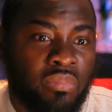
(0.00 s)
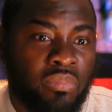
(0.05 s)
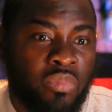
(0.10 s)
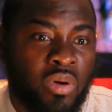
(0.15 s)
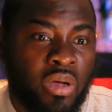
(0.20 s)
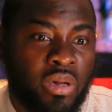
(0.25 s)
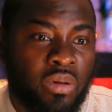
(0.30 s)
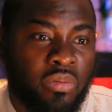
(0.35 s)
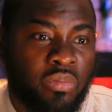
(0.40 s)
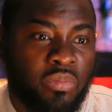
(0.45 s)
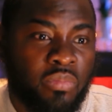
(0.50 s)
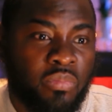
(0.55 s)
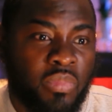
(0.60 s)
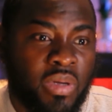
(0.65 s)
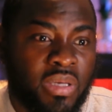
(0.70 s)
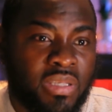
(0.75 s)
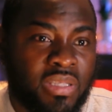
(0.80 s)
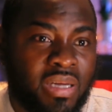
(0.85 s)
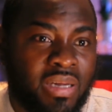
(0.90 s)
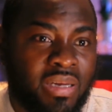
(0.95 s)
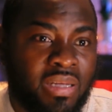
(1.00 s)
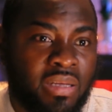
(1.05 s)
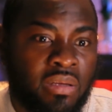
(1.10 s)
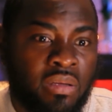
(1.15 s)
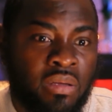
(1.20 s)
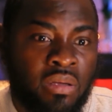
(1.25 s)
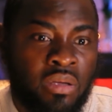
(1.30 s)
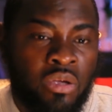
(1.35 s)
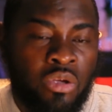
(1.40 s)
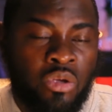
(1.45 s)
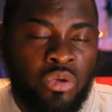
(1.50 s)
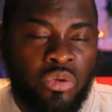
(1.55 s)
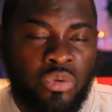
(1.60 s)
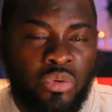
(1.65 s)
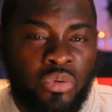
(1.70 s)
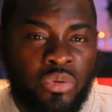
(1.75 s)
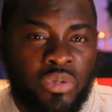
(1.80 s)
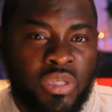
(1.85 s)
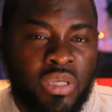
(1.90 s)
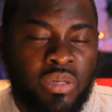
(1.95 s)
well, basically
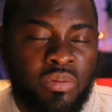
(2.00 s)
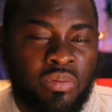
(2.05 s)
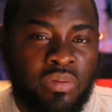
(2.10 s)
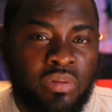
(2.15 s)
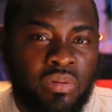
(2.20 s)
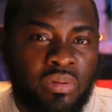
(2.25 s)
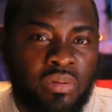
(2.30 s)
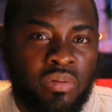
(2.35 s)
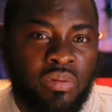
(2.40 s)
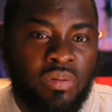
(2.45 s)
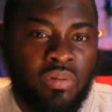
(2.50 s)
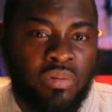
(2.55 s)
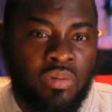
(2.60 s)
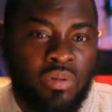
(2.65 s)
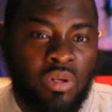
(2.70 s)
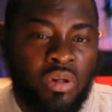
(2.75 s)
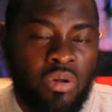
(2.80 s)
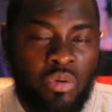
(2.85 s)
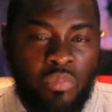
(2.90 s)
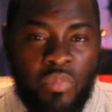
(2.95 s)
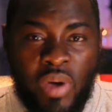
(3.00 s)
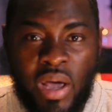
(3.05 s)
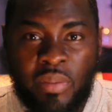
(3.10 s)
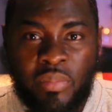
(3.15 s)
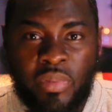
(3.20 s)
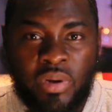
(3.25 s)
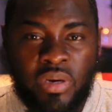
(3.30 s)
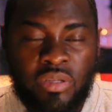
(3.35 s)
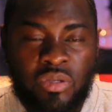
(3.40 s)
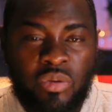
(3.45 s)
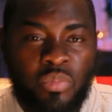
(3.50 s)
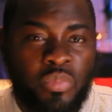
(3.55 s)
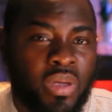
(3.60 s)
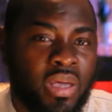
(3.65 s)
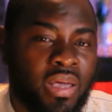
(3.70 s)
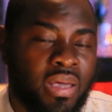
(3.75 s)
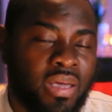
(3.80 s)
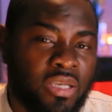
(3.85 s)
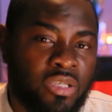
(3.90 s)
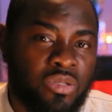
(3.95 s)
using you know my money to
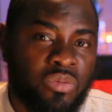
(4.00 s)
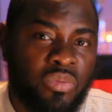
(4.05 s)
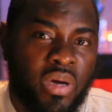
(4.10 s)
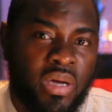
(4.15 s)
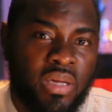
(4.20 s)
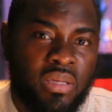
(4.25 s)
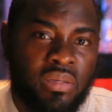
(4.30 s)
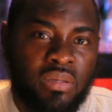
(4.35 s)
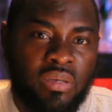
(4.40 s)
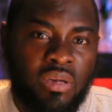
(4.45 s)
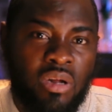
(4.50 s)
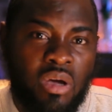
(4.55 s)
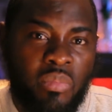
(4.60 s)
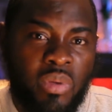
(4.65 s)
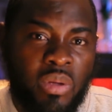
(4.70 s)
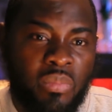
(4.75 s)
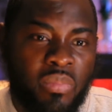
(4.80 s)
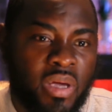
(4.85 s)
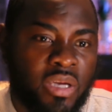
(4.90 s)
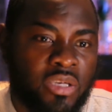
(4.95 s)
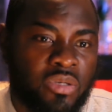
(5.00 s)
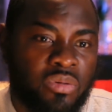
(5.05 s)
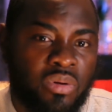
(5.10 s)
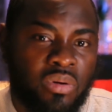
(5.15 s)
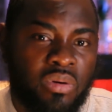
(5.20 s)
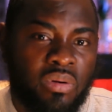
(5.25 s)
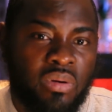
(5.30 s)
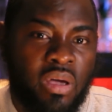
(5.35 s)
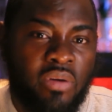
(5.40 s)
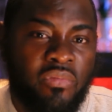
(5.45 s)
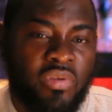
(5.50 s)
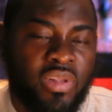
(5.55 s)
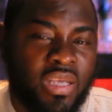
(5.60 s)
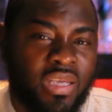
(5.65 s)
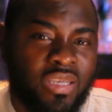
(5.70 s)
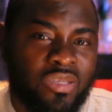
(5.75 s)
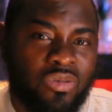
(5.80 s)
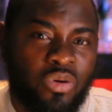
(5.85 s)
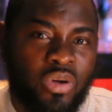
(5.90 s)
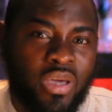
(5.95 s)
pay his rent. You know, I mean, make sure everything
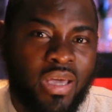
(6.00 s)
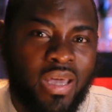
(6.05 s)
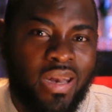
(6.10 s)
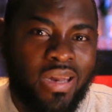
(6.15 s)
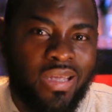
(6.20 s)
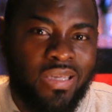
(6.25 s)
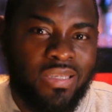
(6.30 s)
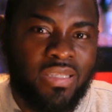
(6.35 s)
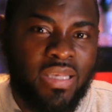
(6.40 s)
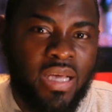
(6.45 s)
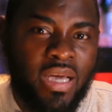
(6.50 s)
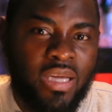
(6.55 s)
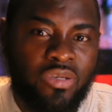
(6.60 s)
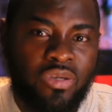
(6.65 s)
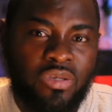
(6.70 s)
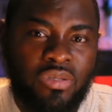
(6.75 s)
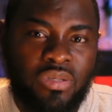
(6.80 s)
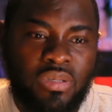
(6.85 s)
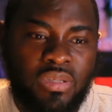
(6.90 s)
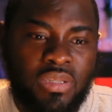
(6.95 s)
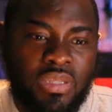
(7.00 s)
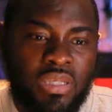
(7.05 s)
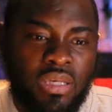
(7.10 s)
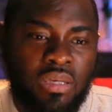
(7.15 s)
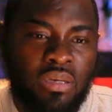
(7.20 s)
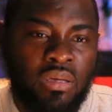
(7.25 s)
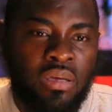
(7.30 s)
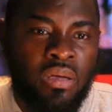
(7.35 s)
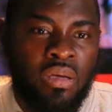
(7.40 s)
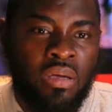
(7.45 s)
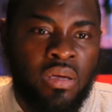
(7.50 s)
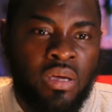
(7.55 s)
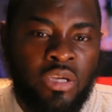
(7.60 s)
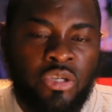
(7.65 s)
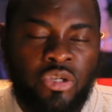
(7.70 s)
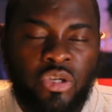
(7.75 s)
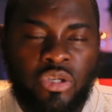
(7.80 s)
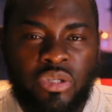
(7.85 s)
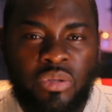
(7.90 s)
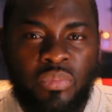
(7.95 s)
is okay on his side, just to see,
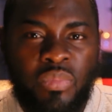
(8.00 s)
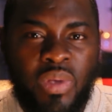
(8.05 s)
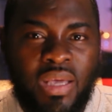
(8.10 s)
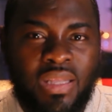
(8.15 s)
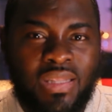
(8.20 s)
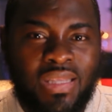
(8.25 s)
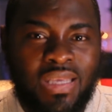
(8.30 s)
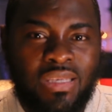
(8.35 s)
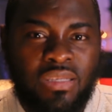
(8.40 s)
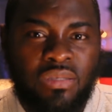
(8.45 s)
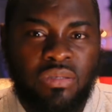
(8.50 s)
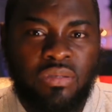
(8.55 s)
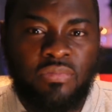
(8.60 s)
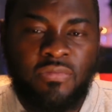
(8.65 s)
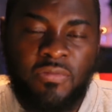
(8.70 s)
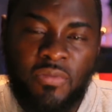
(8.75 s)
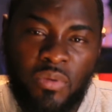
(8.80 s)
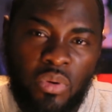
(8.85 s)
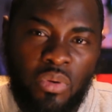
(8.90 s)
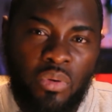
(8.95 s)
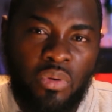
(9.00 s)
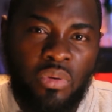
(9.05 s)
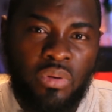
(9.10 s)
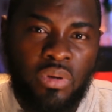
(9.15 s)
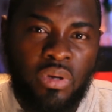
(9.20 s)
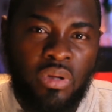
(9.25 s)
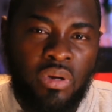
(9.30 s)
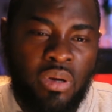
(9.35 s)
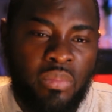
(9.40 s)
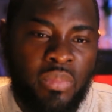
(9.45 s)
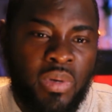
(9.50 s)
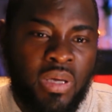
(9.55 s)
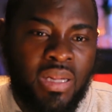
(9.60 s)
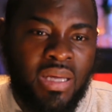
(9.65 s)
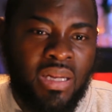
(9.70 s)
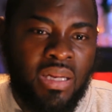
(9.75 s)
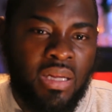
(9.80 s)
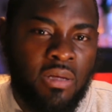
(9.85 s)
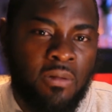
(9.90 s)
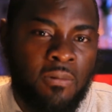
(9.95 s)
just to make things flow. You know what I mean?
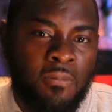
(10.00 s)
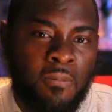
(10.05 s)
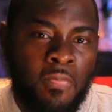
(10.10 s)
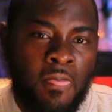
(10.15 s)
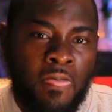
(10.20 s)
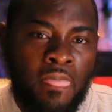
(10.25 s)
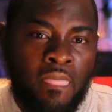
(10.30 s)
And then